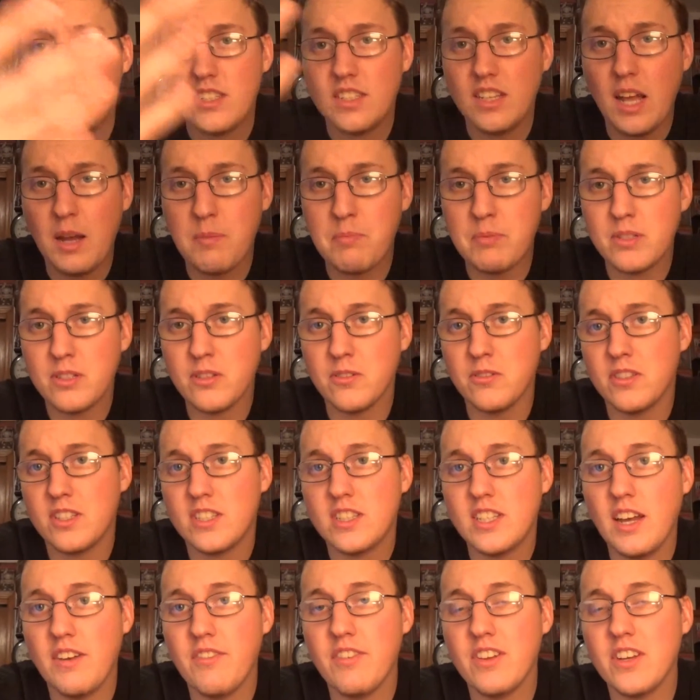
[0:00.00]
episode
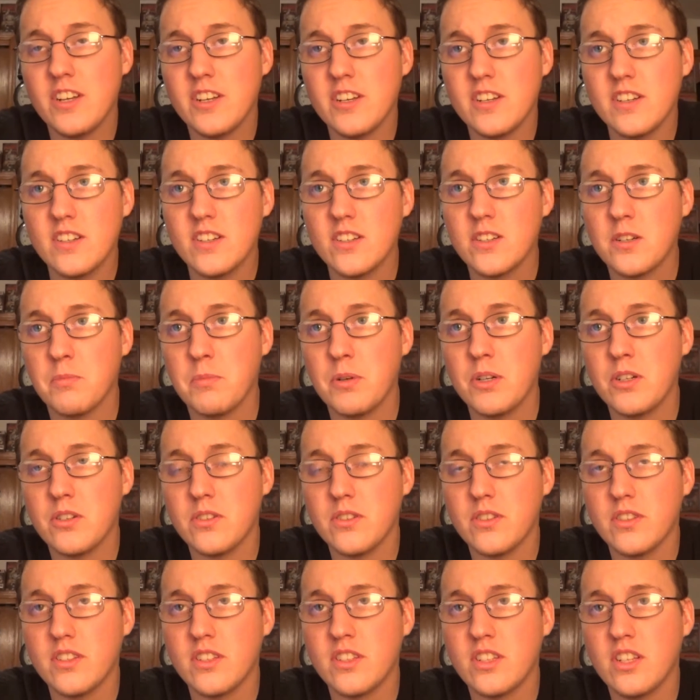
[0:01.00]
7
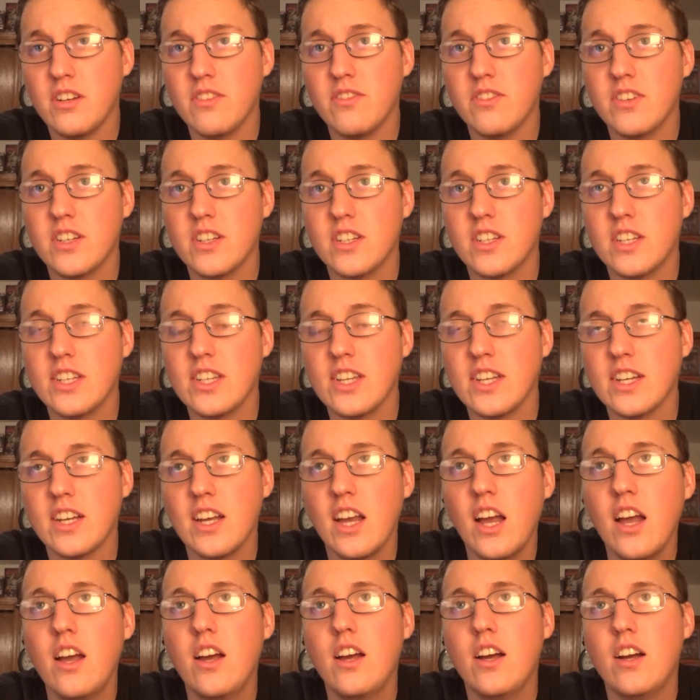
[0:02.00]
commercials and stuff, and it's just like,
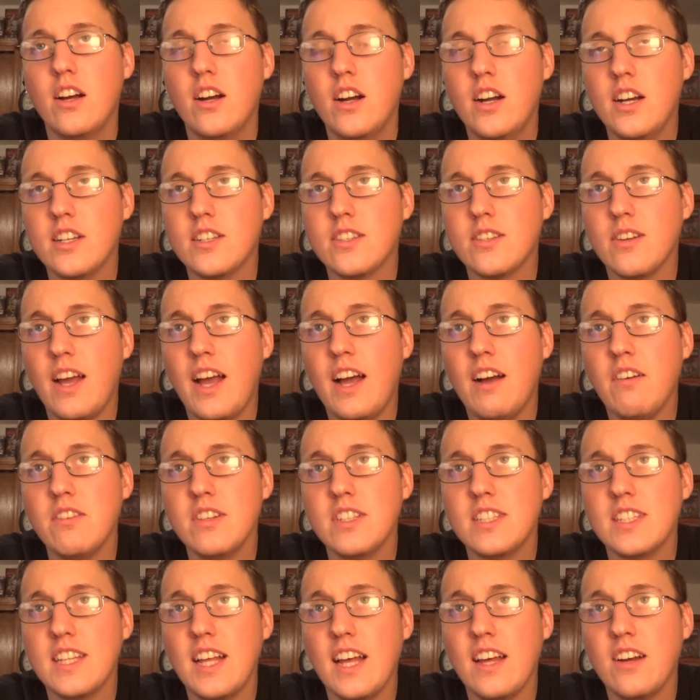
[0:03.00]
all right, so how
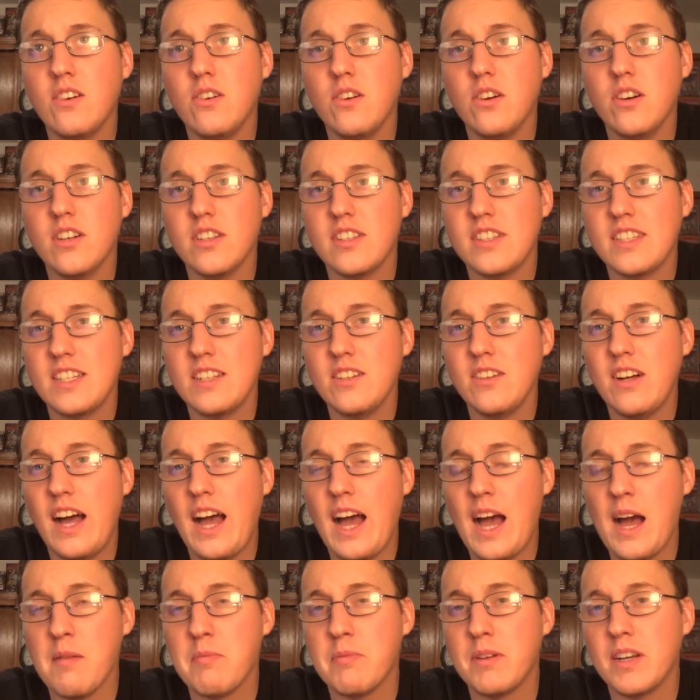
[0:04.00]
is that all still
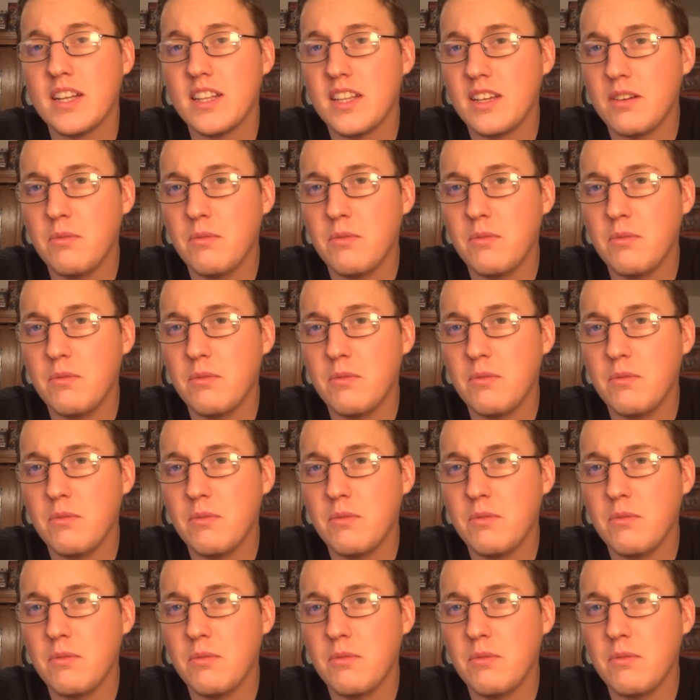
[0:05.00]
happening?